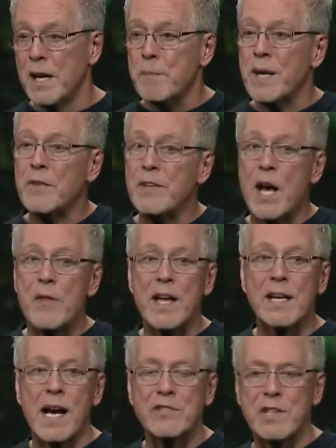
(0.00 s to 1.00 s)
But every now and
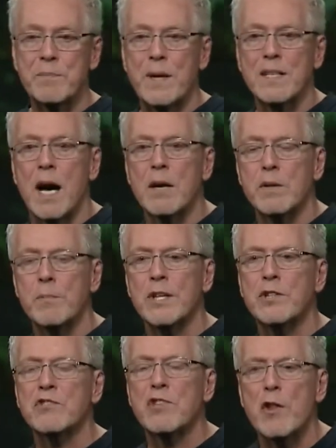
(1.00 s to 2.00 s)
then, God said, but, I, but
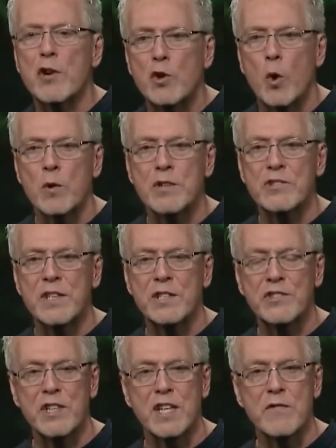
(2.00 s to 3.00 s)
there's other corners in the
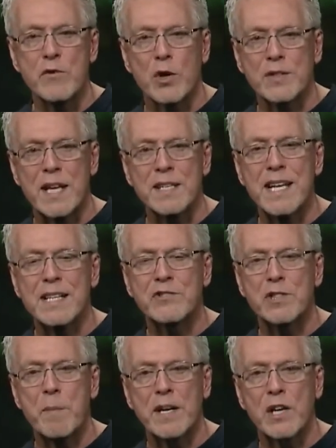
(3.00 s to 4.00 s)
city of York that need
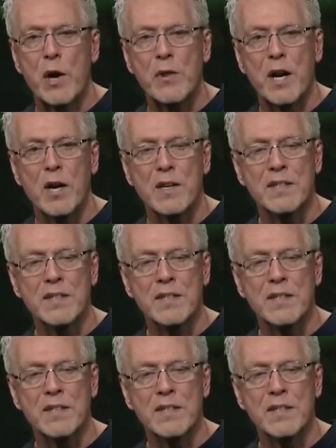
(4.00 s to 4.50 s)
somebody to go there.